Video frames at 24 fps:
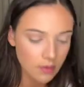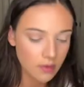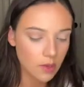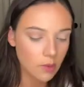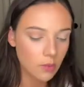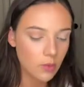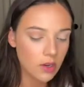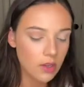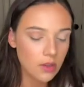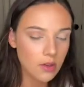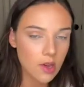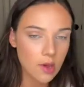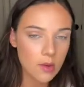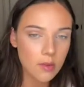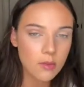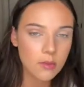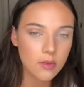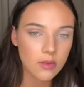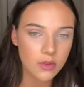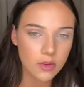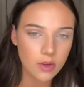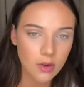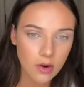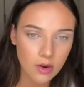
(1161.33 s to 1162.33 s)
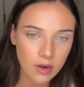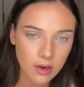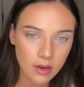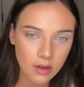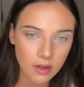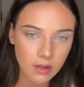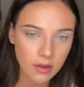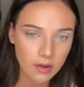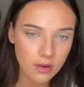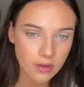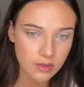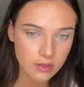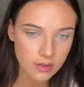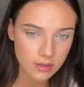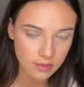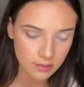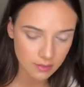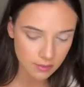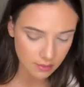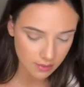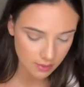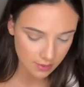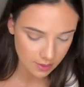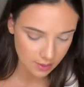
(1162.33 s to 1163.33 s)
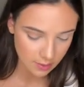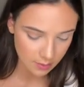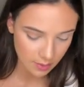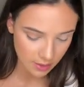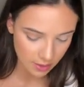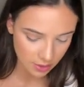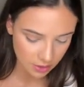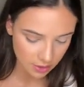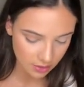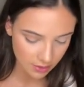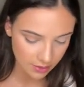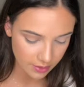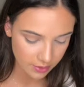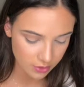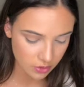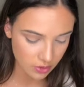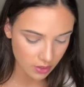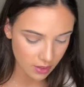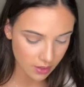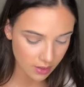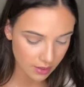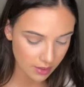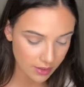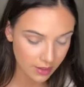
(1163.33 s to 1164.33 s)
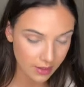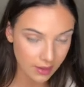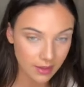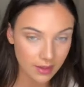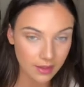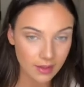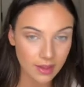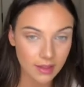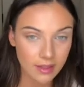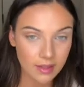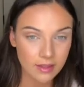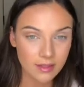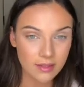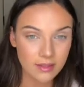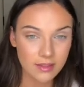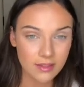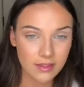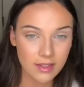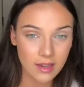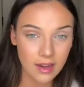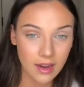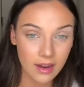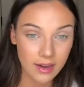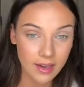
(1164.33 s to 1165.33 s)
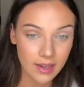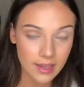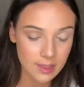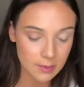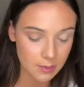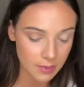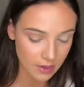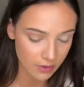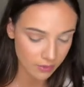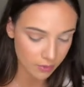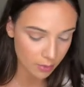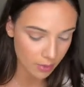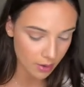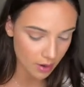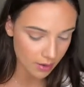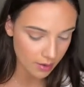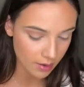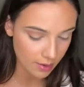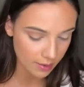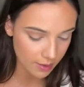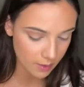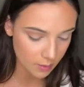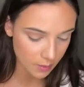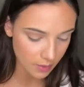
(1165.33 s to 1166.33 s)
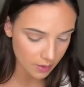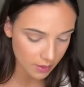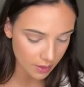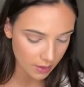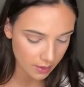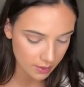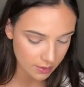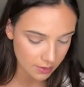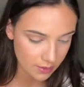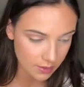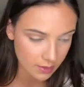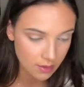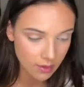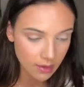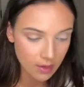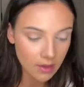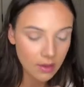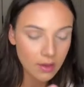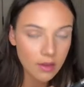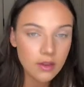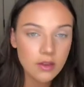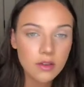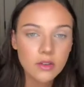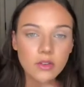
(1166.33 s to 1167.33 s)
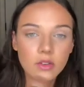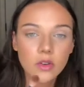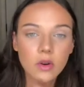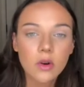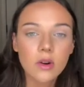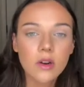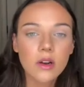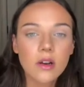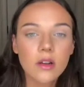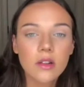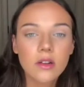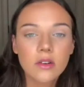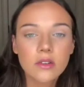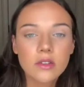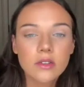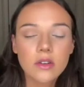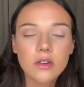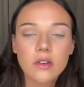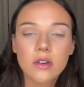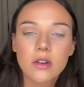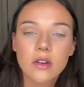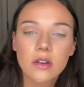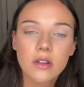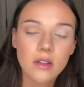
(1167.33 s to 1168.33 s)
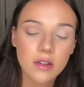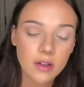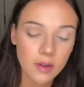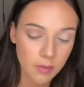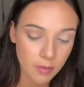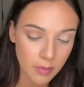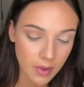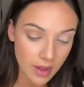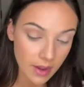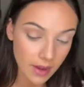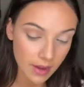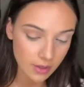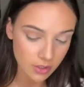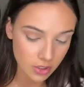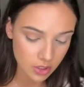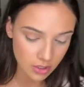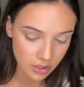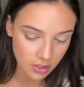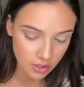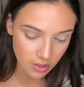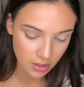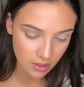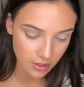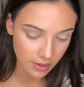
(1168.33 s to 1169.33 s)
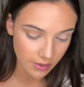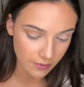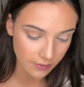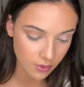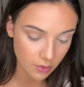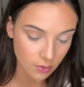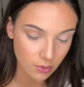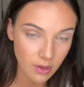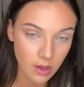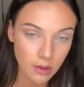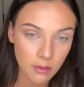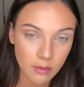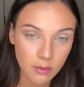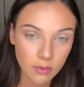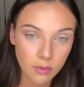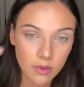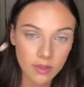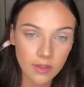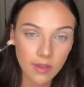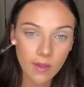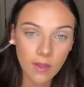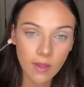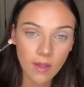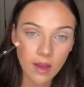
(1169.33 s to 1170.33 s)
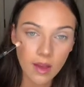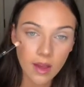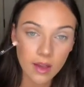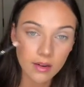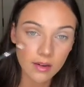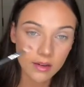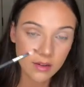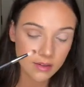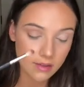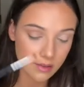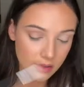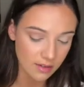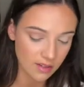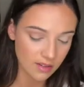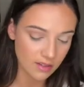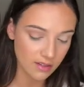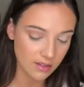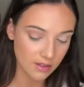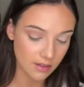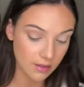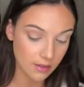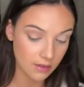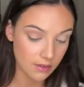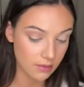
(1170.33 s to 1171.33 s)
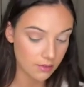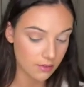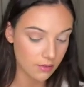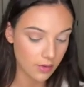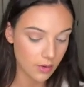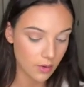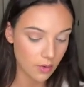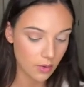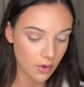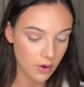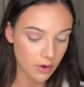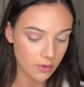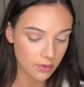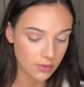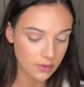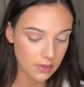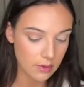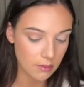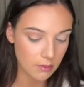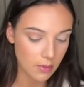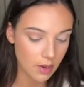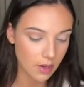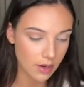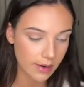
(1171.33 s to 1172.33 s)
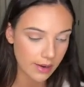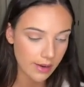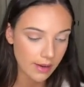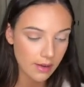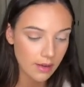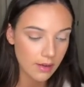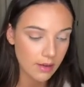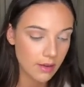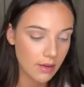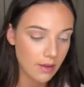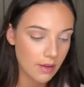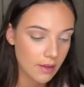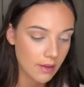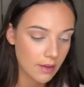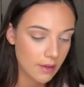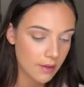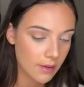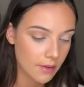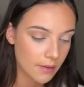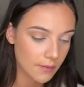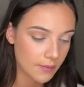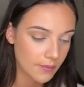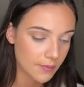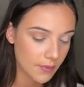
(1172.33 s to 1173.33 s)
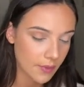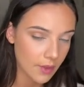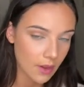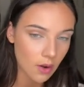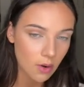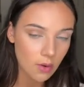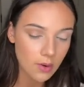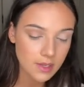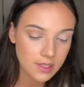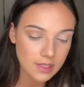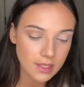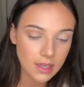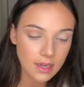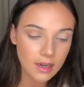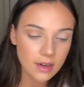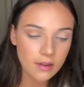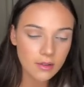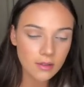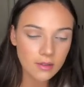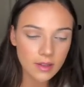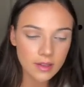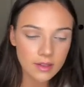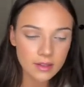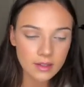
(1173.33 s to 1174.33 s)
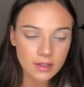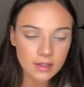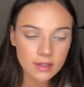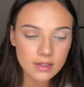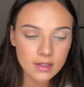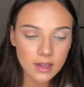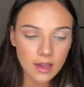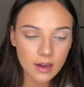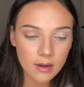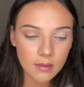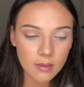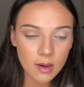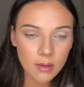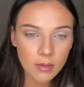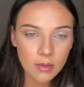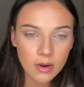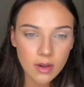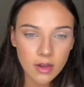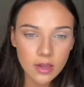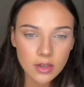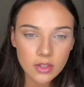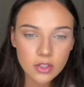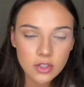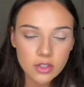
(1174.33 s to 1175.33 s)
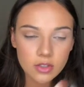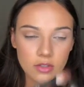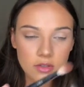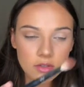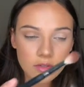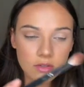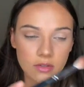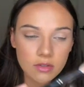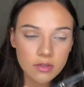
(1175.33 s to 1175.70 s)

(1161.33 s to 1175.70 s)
And when you go in with dark colors, especially try to get like tiniest bit of product, because dark colors are going to look patchier if you go in with a lot, and it's going to look gross and muddy. I always get it on like the side of my brush